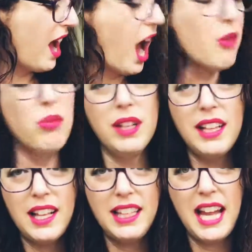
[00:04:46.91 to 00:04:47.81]
I really
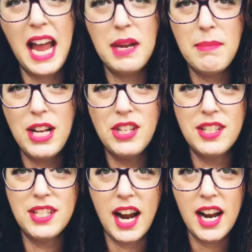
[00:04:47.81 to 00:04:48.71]
like the animation
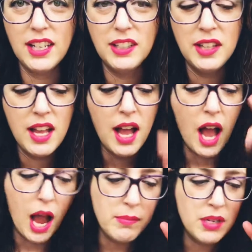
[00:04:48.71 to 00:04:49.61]
style.
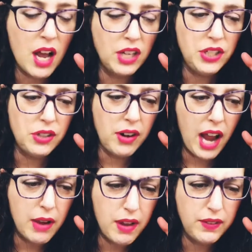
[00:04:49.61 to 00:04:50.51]
I'm not sure
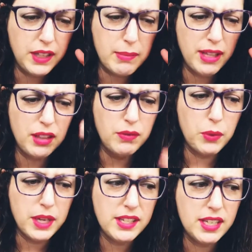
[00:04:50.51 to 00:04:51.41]
how I feel about the
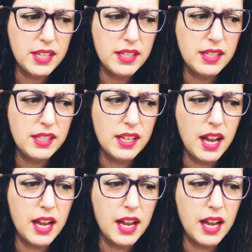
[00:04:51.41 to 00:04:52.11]
voices.